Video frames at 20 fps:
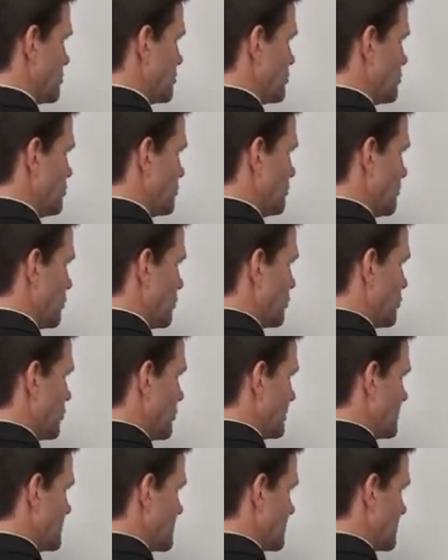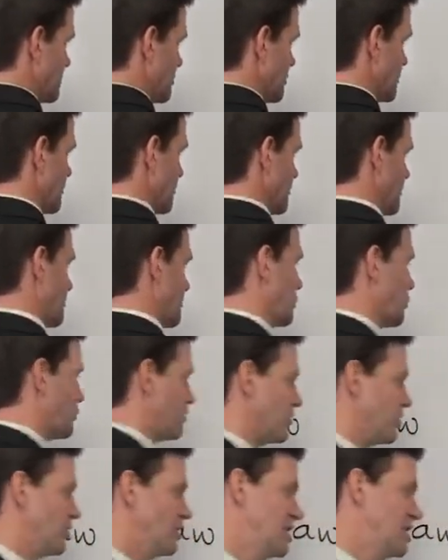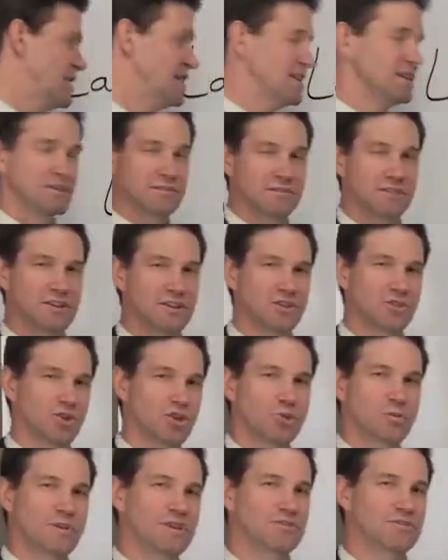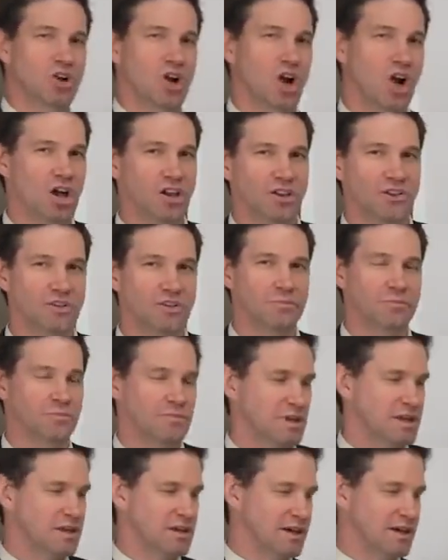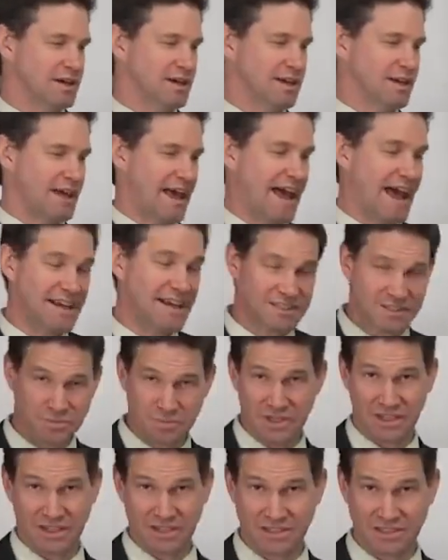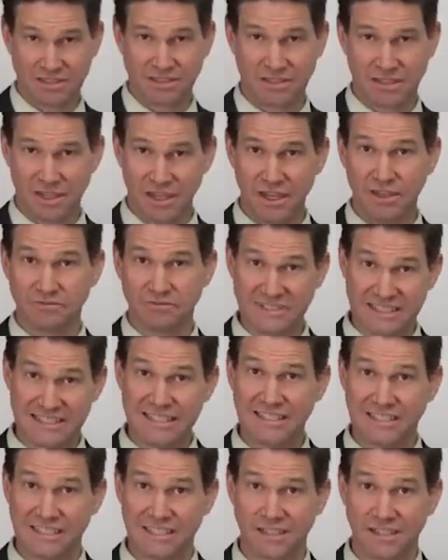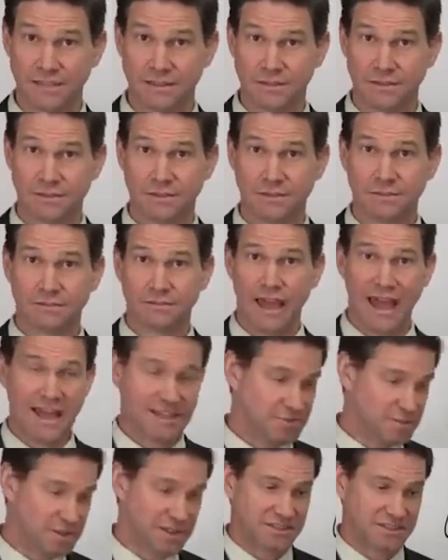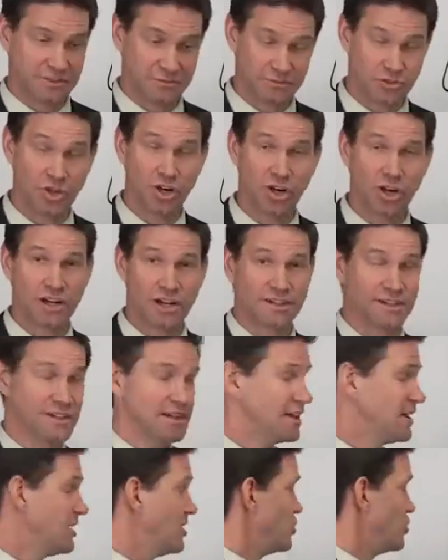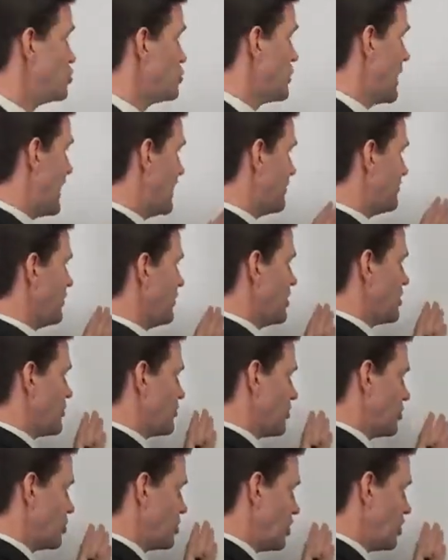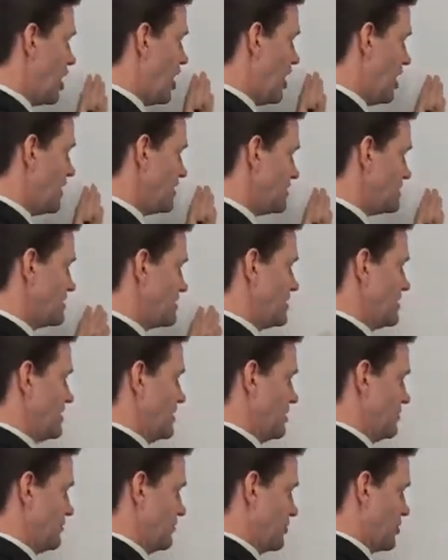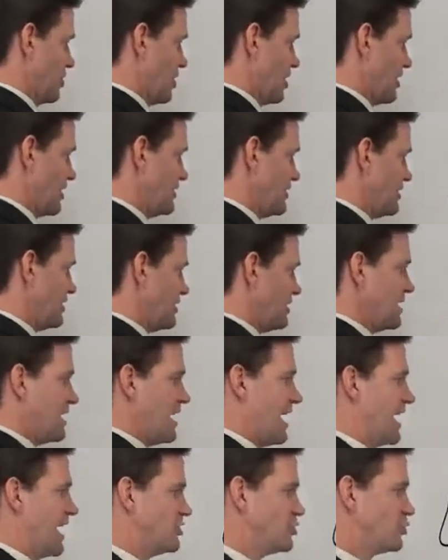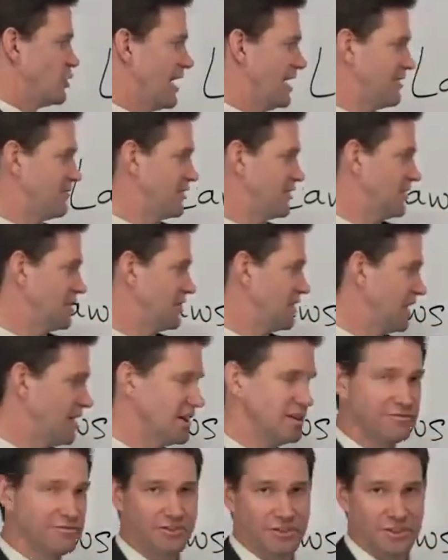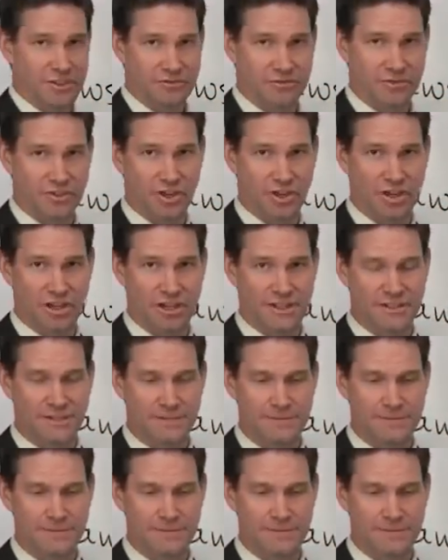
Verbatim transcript: two principles, or could we even call them aspects of deity, aspects of God? You have the laws of God, and you have the love of God.